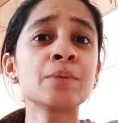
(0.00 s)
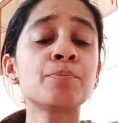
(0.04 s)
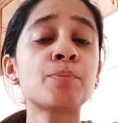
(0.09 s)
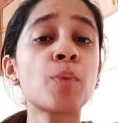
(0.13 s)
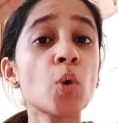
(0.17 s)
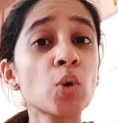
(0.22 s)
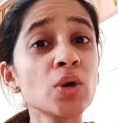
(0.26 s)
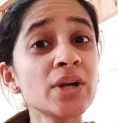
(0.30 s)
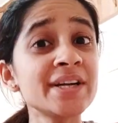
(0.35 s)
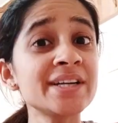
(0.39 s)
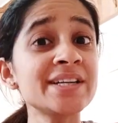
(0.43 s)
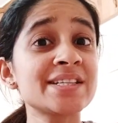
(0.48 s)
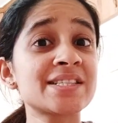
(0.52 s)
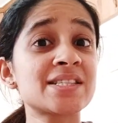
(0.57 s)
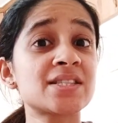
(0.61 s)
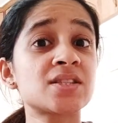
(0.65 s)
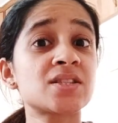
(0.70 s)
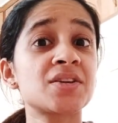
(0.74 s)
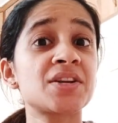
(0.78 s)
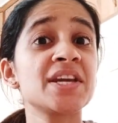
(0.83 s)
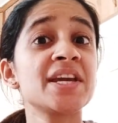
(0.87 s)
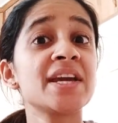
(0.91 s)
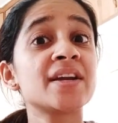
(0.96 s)
Poland is
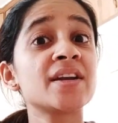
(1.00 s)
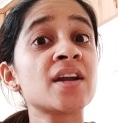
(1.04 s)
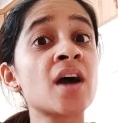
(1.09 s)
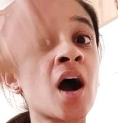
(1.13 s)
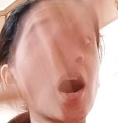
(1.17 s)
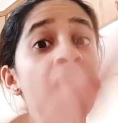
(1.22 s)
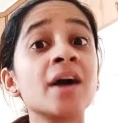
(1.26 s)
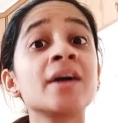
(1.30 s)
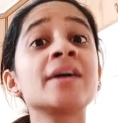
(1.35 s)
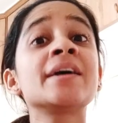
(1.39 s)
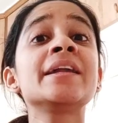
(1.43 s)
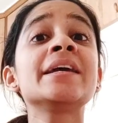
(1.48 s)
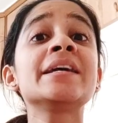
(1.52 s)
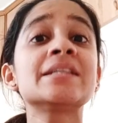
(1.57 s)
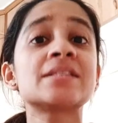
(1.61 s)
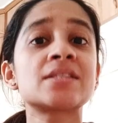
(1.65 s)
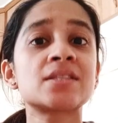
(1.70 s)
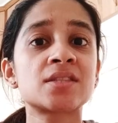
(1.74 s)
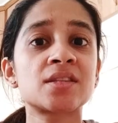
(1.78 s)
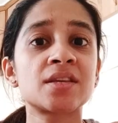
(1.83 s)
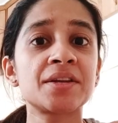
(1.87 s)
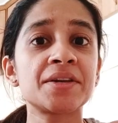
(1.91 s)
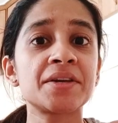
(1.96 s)
3 and Hungary
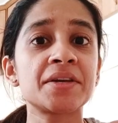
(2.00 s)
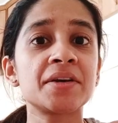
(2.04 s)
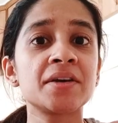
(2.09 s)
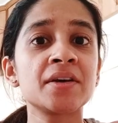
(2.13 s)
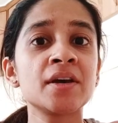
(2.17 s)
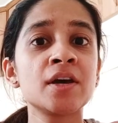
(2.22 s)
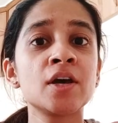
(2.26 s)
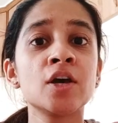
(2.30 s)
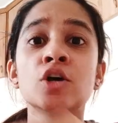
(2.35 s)
is 3.